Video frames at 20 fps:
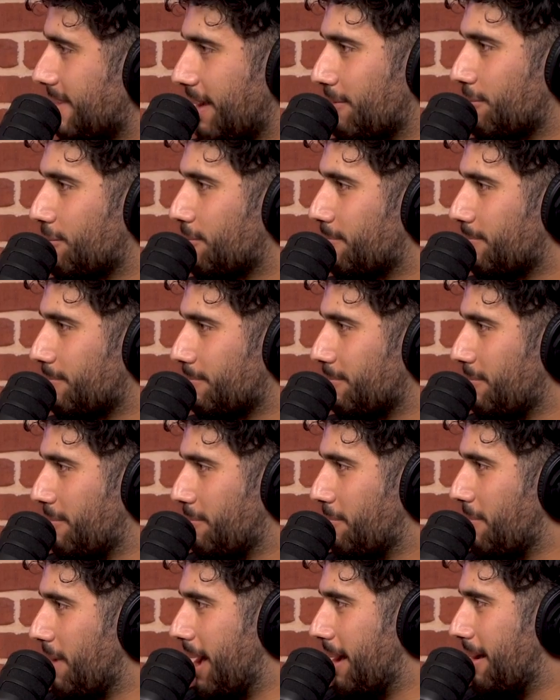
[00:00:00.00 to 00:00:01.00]
Have you
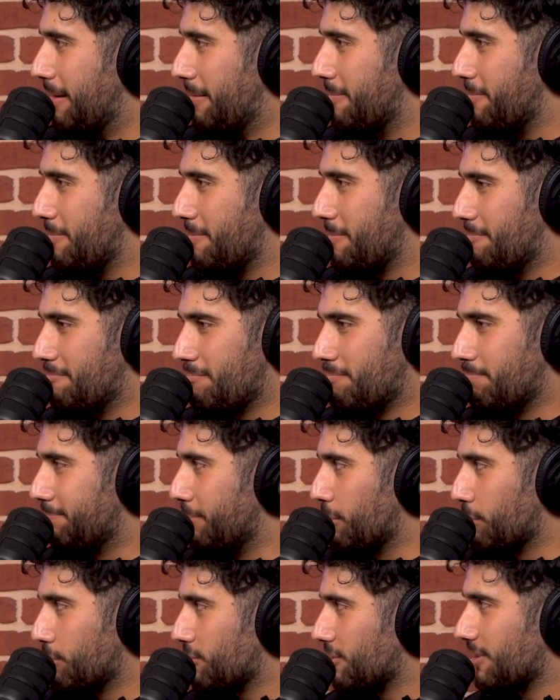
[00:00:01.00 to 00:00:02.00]

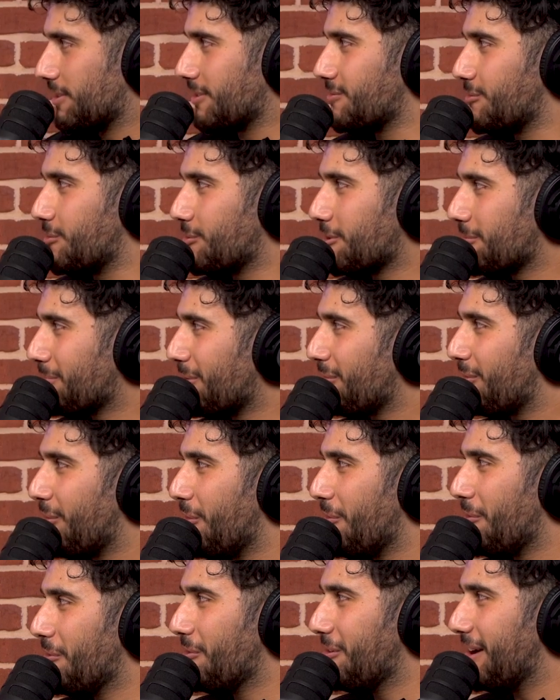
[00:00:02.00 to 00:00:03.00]
butchered an order
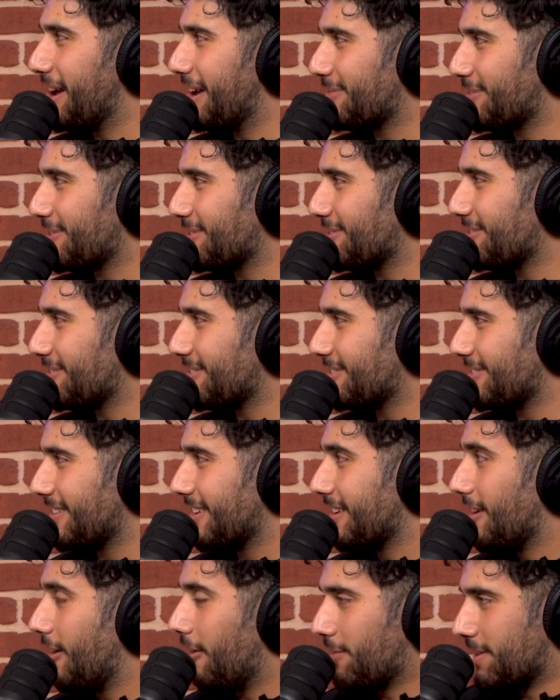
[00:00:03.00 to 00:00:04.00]
before? Have you,
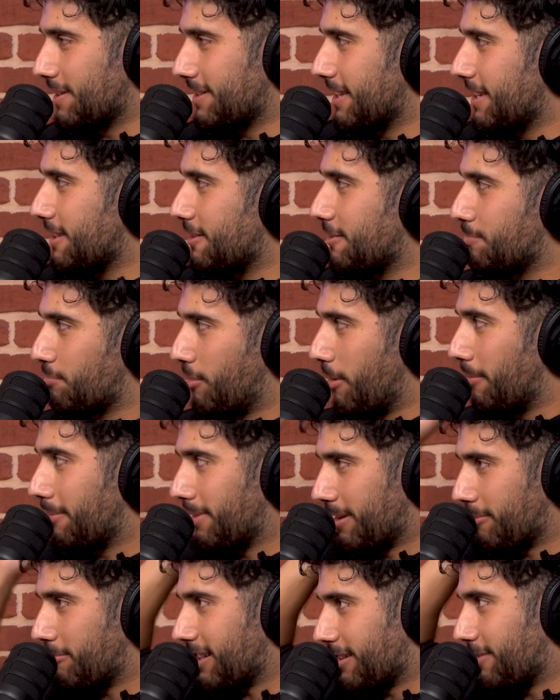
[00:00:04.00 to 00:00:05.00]
obviously you'd
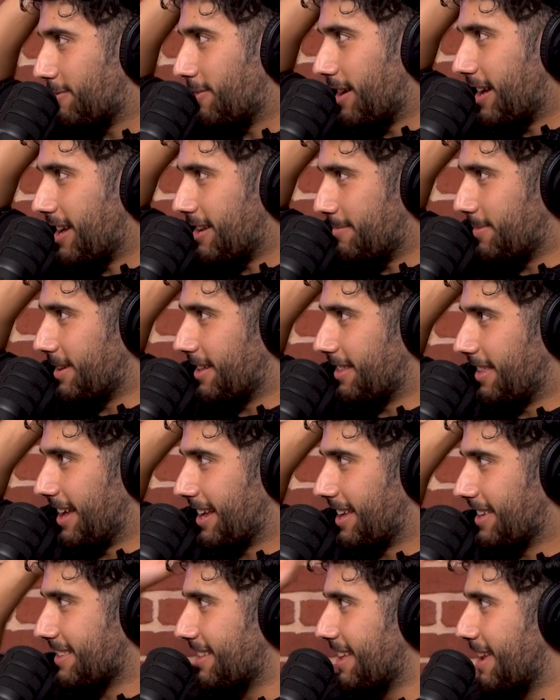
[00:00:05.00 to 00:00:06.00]
probably rectify it, but
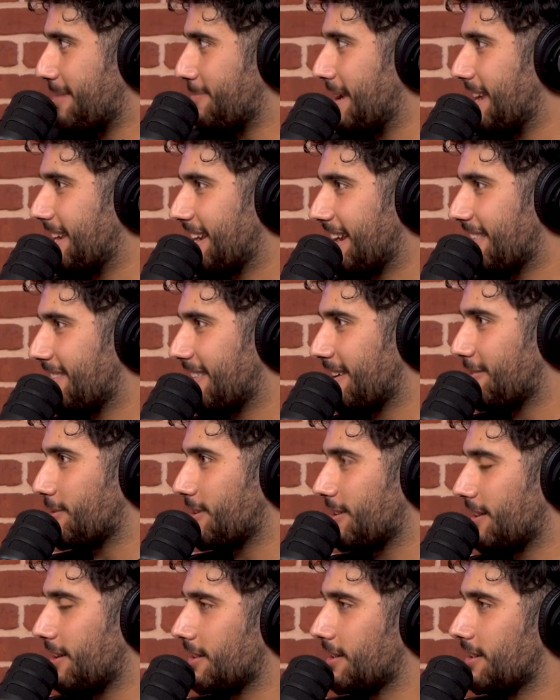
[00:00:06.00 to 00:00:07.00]
like has there been anything where
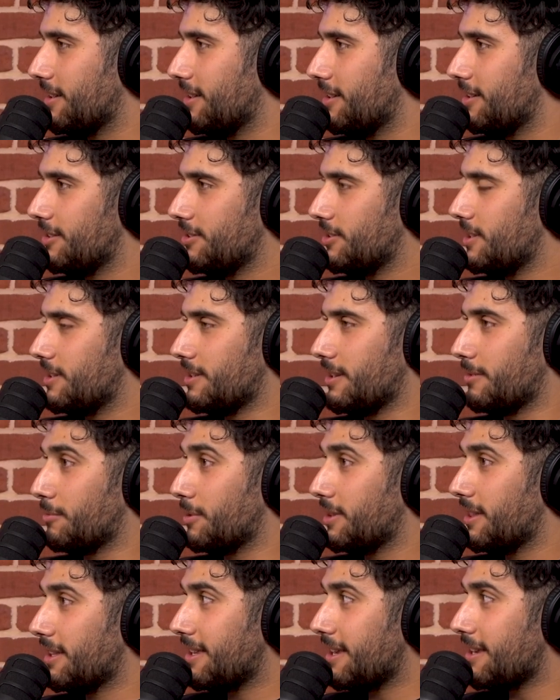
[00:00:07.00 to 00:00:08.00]
you're like, geez, I
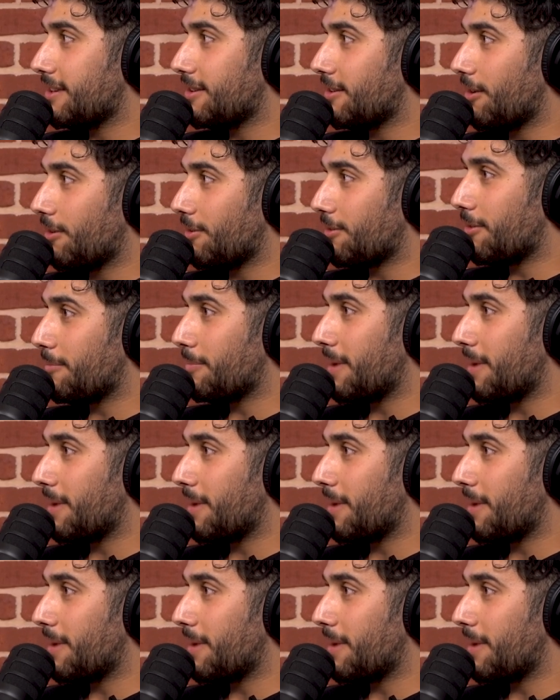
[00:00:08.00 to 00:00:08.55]
really didn't know that